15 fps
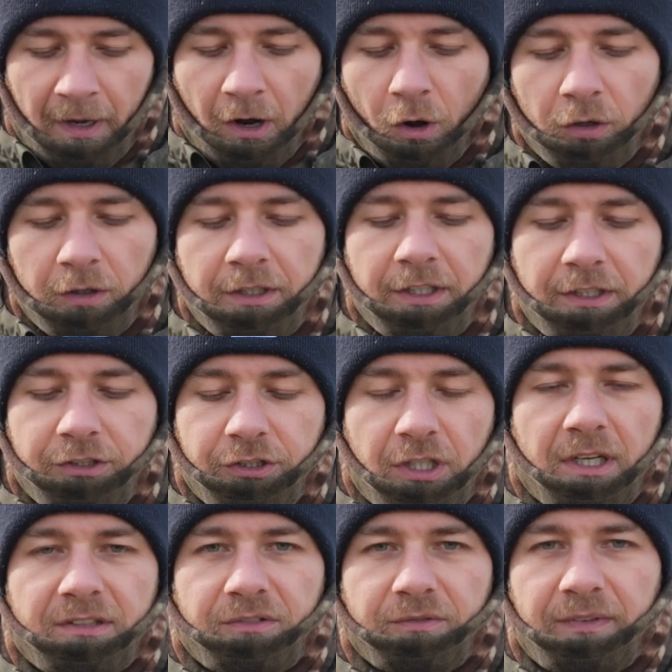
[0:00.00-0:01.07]
only
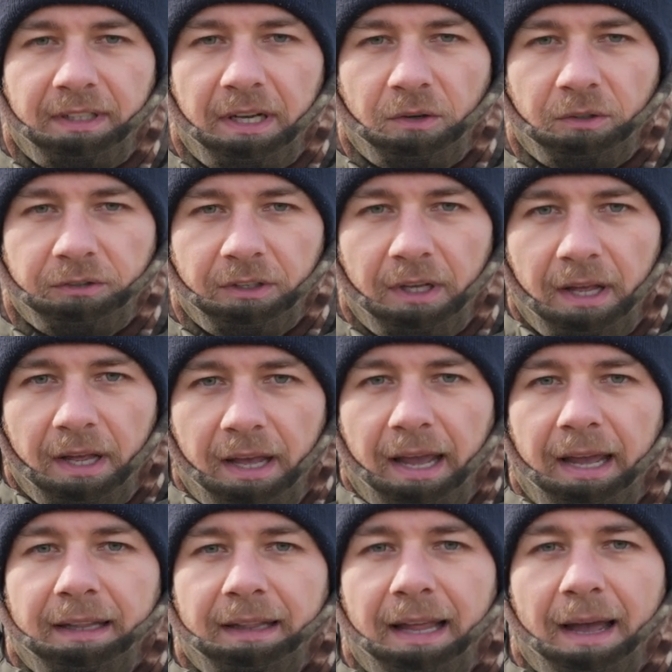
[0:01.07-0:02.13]
just videos.
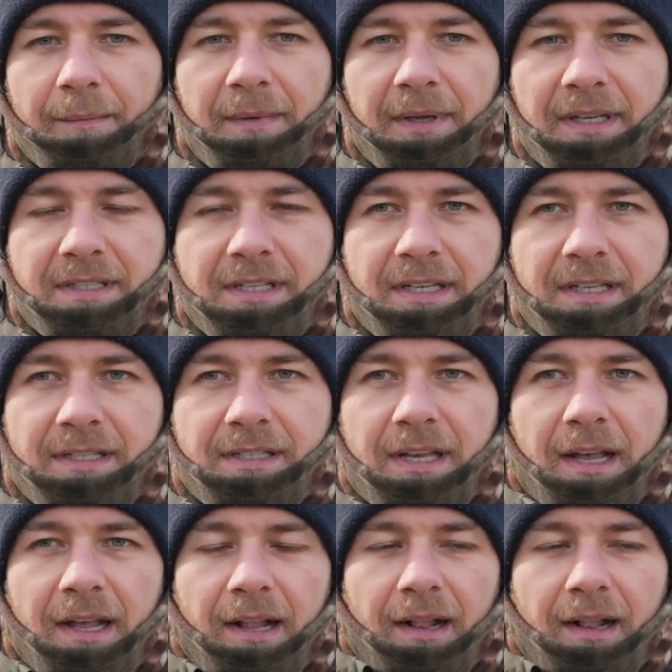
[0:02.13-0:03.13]
And that means is